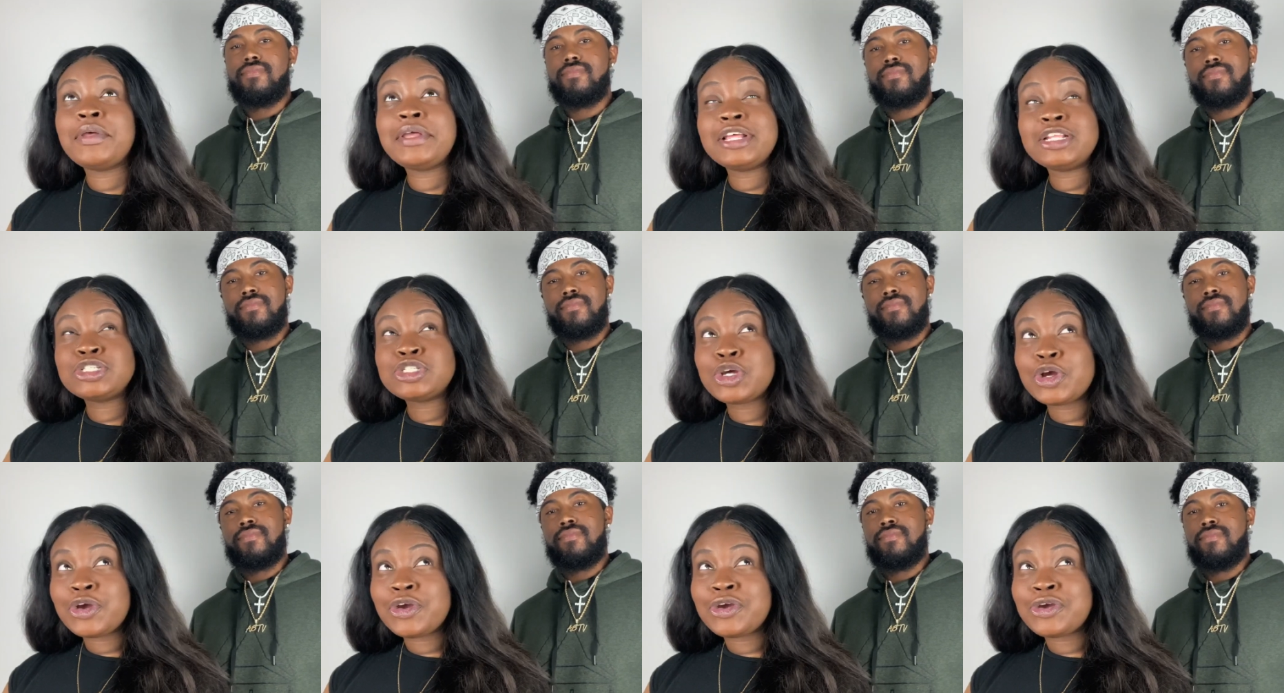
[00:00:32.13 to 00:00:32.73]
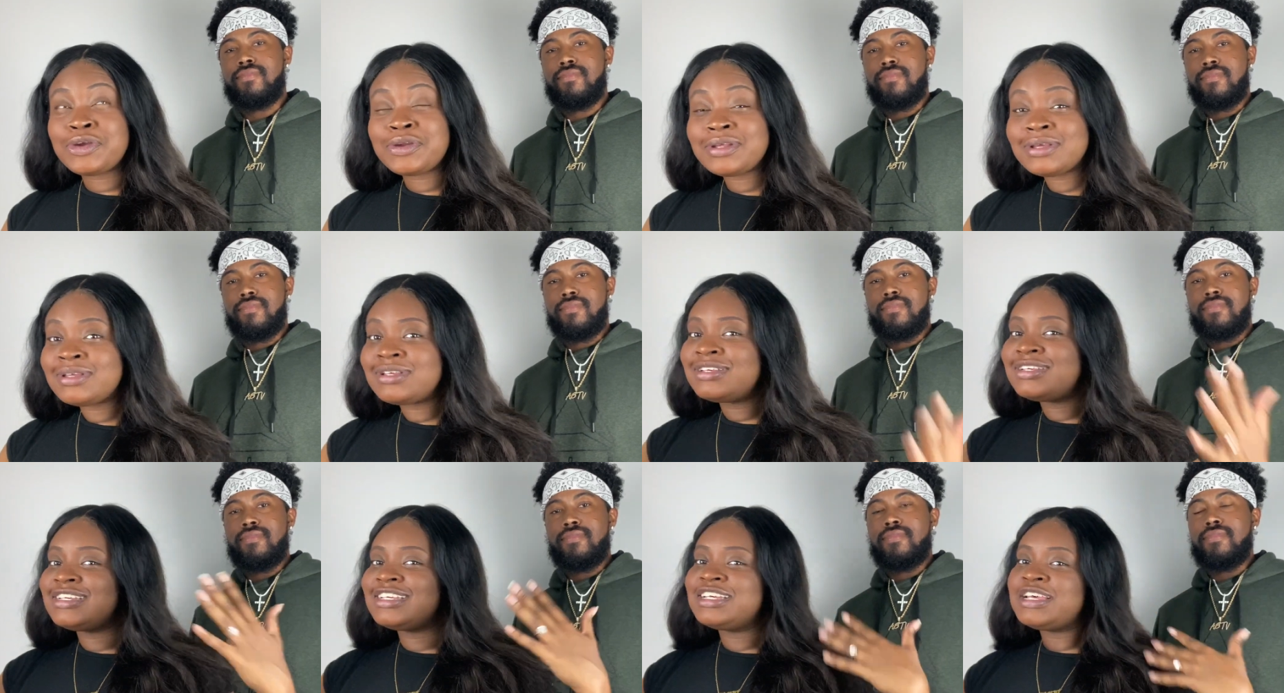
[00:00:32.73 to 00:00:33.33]
Speaker 1: entered
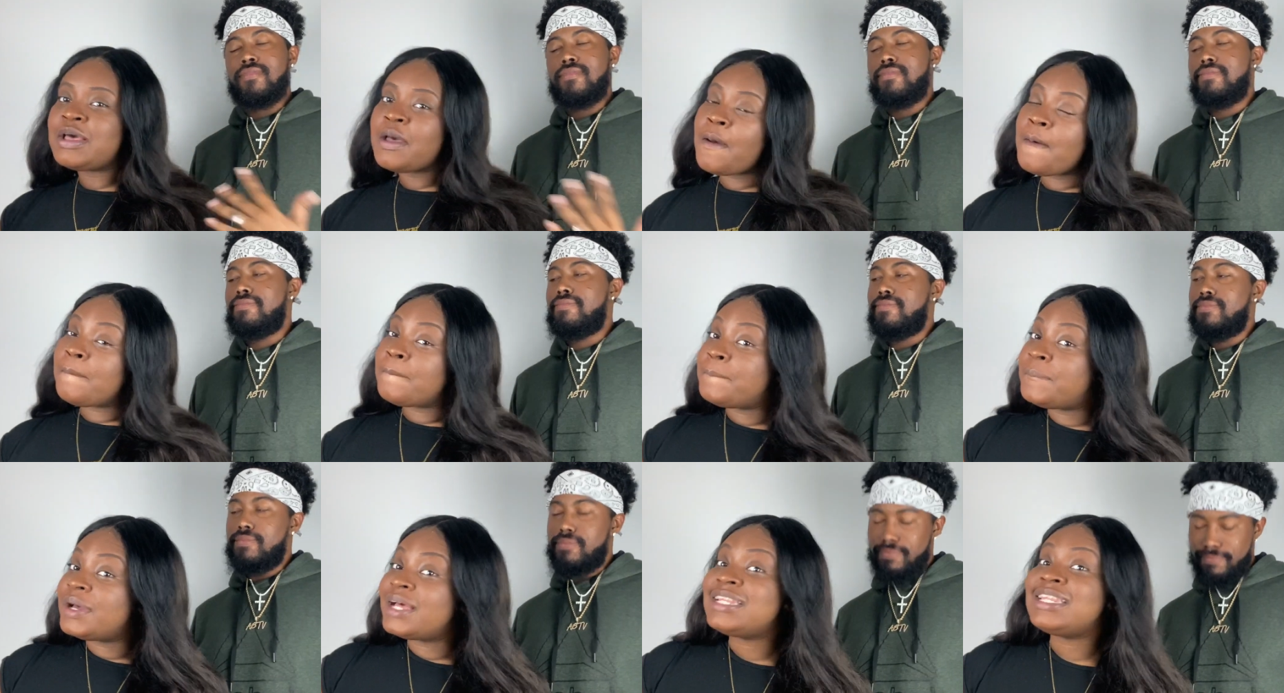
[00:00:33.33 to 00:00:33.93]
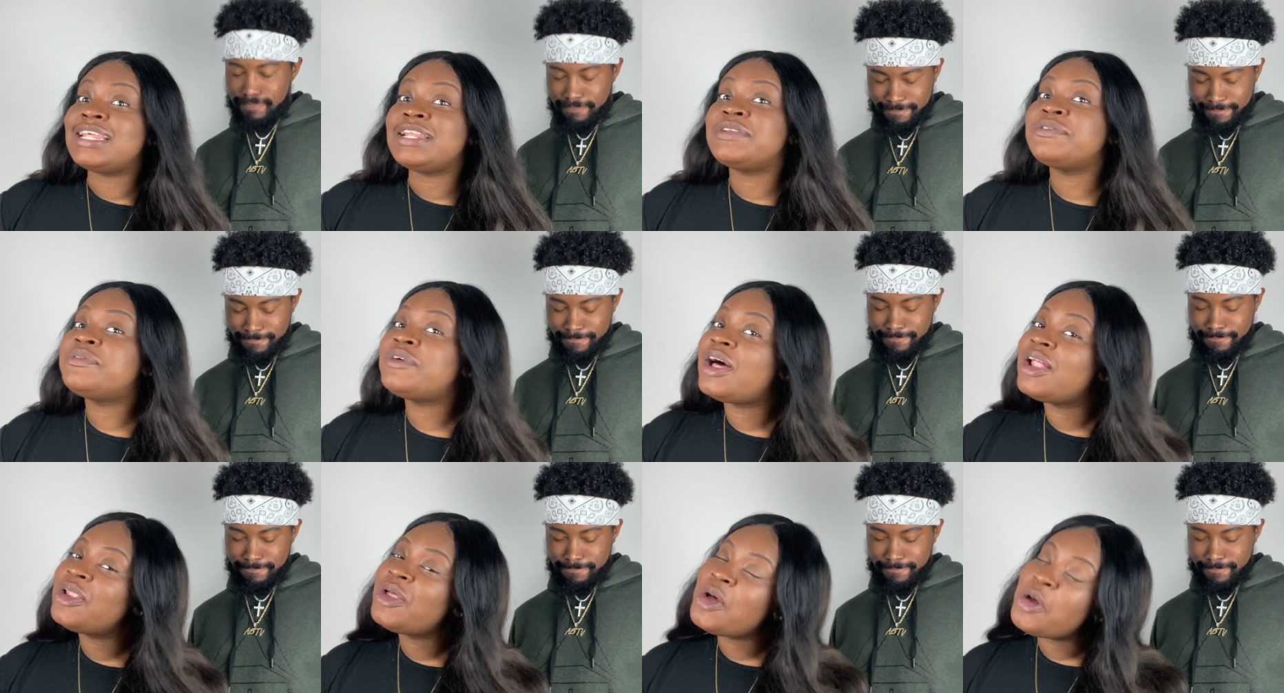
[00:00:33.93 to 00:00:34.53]
but didn't
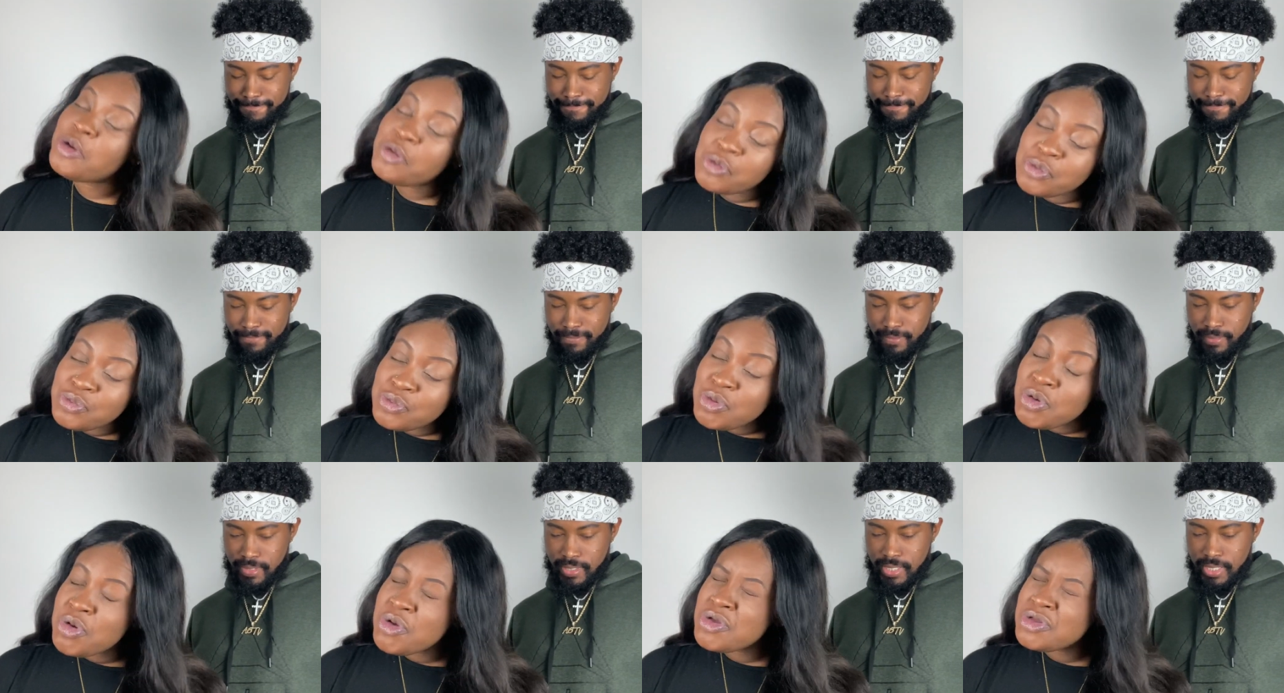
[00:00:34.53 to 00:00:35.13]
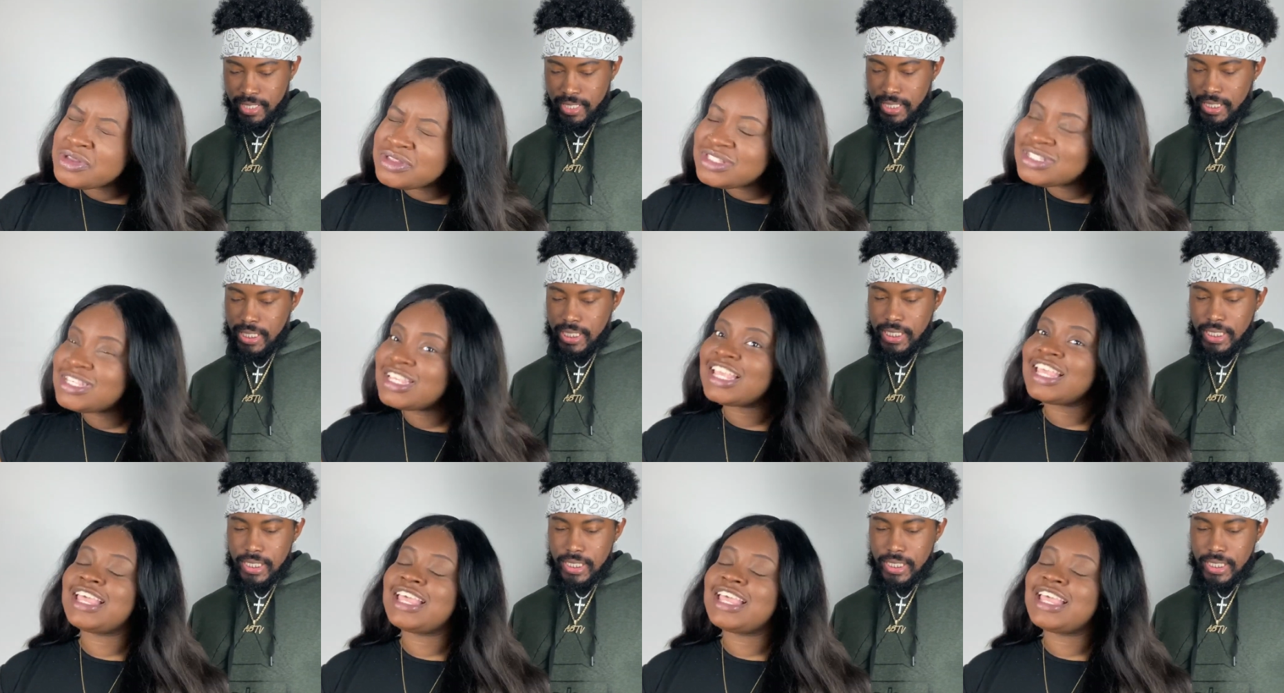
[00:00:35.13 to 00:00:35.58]
follow all the rules.